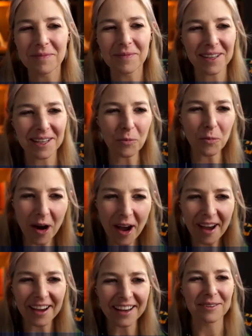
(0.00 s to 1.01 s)

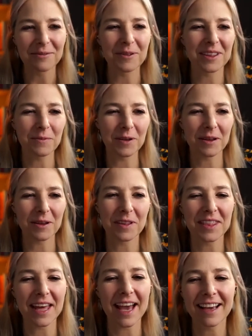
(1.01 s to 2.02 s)
work
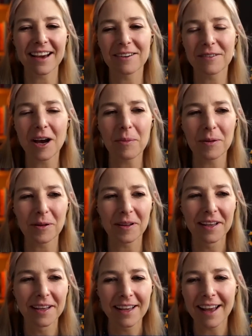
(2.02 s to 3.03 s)
with that kind of couple?
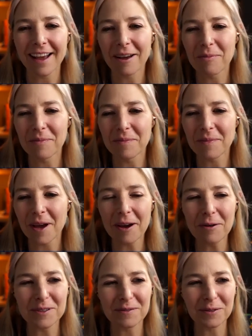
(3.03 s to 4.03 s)
I
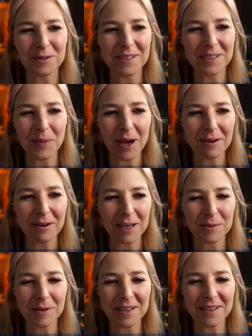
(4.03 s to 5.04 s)
would have thought it's
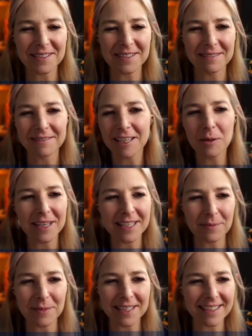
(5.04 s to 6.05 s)
perfect, because
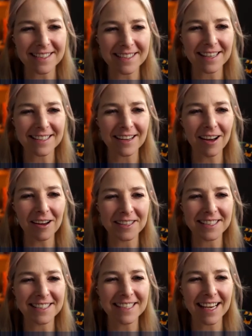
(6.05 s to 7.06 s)
humanism at its
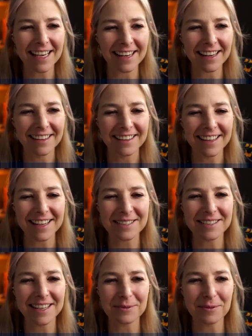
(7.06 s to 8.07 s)
heart is secular.
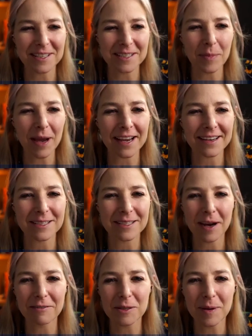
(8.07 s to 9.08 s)
That's what it's about. It's
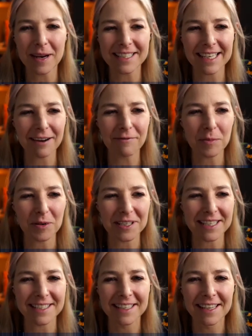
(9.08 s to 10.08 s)
about respecting everybody's